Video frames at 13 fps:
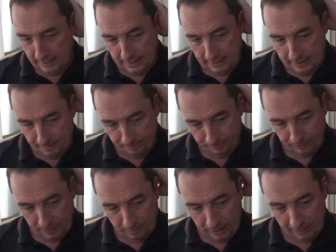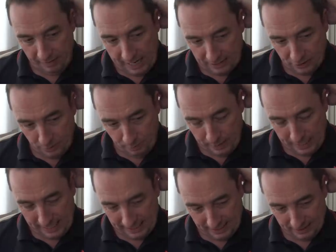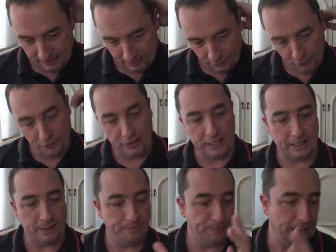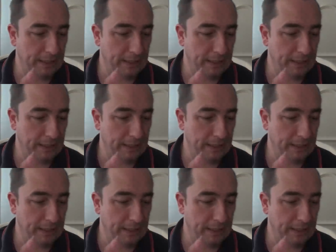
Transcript: But I've had to pick three.